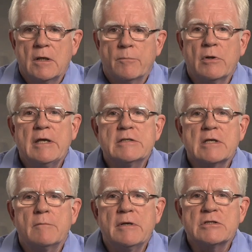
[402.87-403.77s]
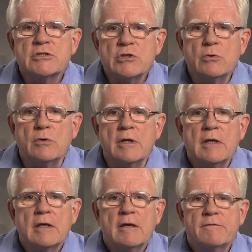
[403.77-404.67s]
Police can be sued
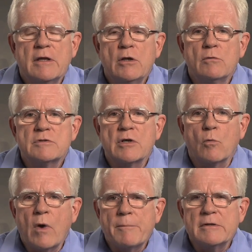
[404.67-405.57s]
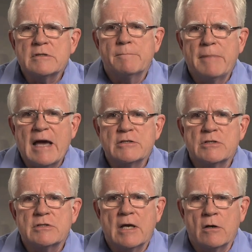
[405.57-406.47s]
if they use their weapons,
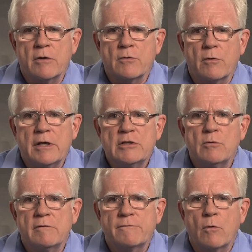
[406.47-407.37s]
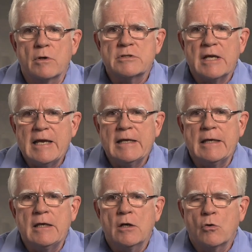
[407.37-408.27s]
badges, and authority to enforce
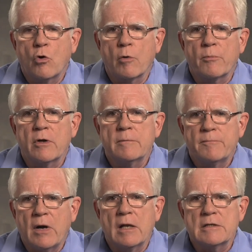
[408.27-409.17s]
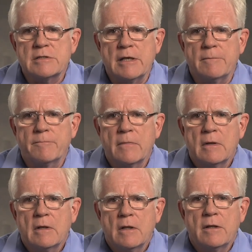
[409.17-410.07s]
any corporate policy.
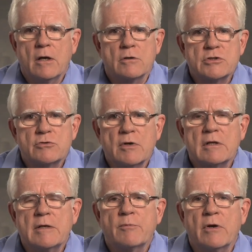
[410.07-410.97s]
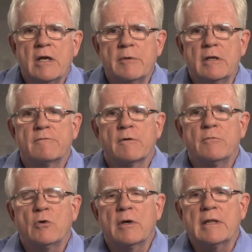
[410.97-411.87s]
They are strictly prohibited
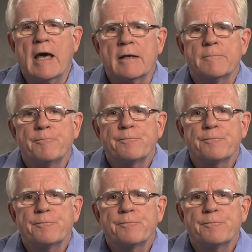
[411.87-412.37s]
from doing that